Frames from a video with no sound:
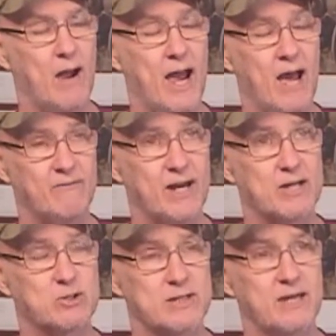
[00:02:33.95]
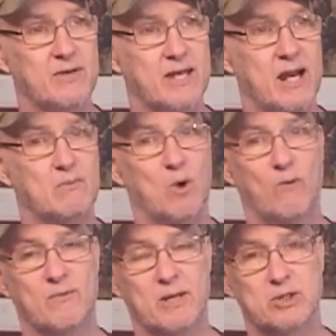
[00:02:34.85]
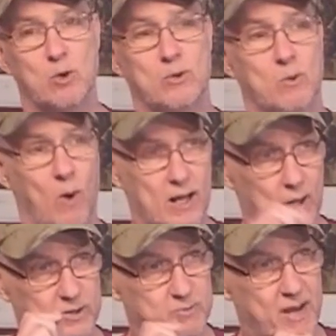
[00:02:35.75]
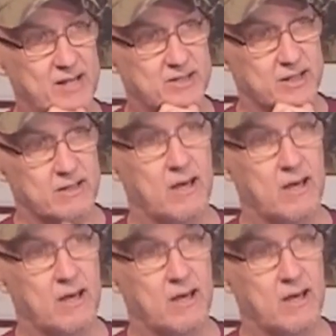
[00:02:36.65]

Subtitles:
haven't actually had the camera over my shoulder while I was painting,